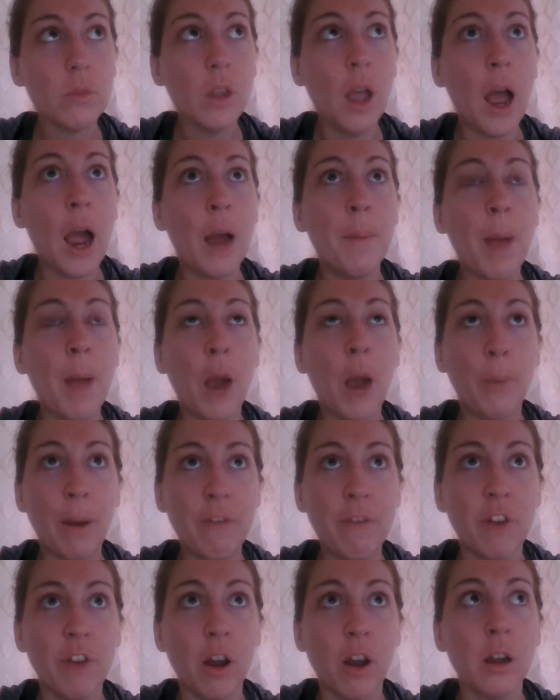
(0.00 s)

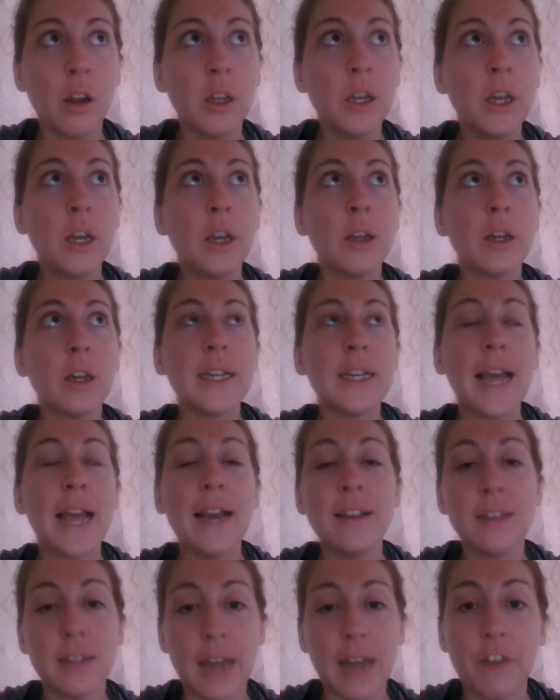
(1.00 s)
However,
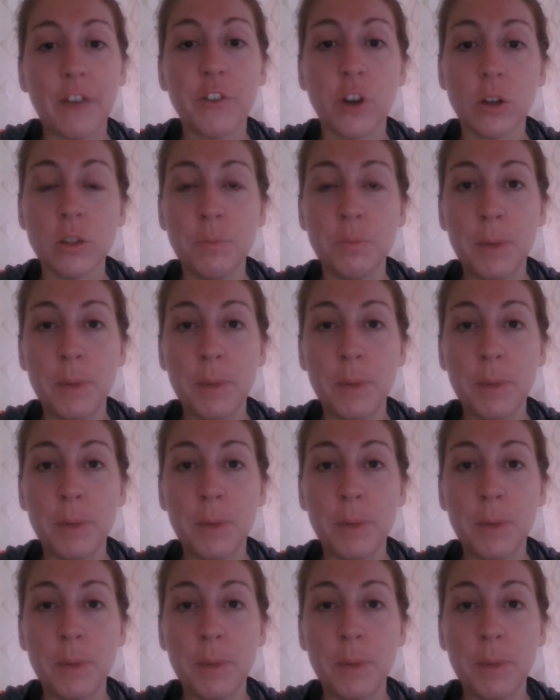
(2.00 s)
yesterday I forgot